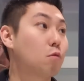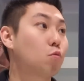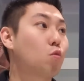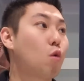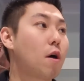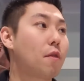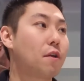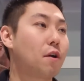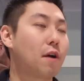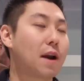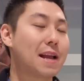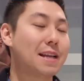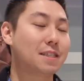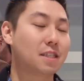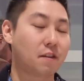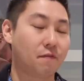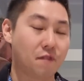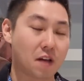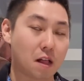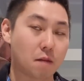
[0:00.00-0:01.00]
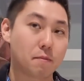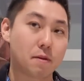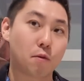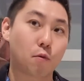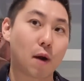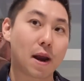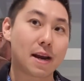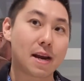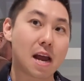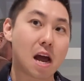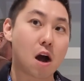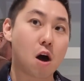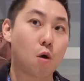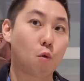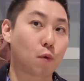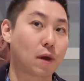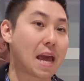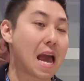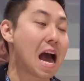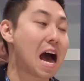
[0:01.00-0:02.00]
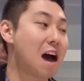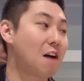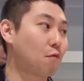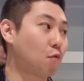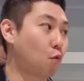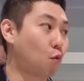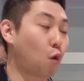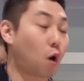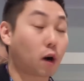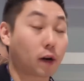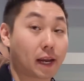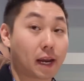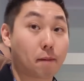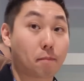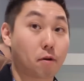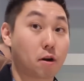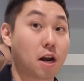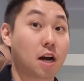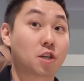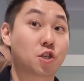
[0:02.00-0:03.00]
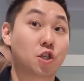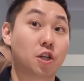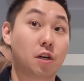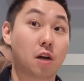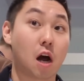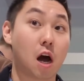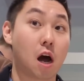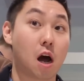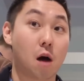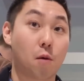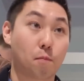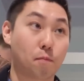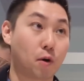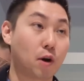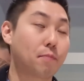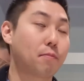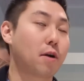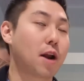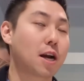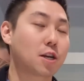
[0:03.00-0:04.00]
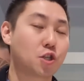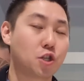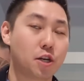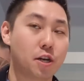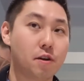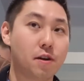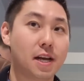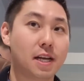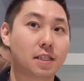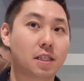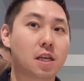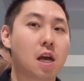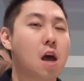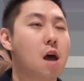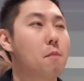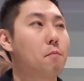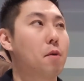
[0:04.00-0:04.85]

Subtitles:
Well, they're in development right now. We have working pre-production units,